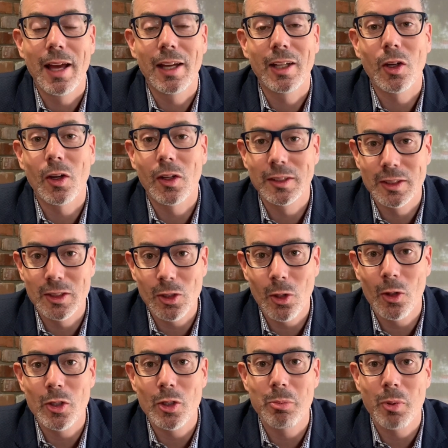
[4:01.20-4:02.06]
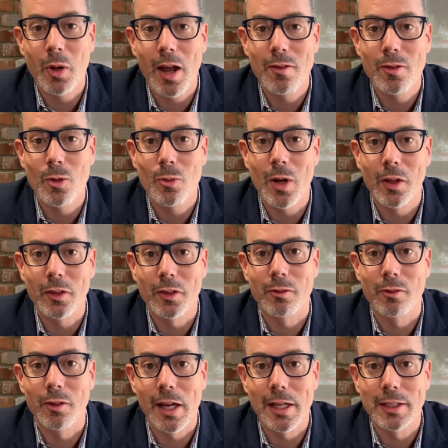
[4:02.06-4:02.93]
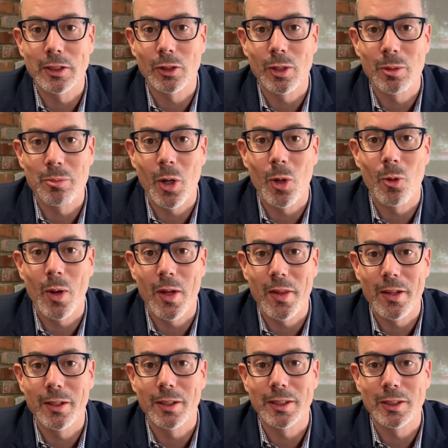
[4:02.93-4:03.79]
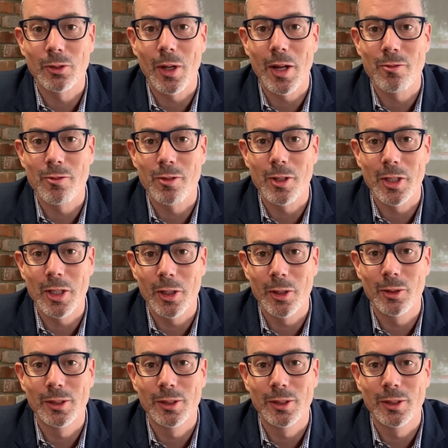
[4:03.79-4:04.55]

Consult your private wealth advisor about whether it's right for you.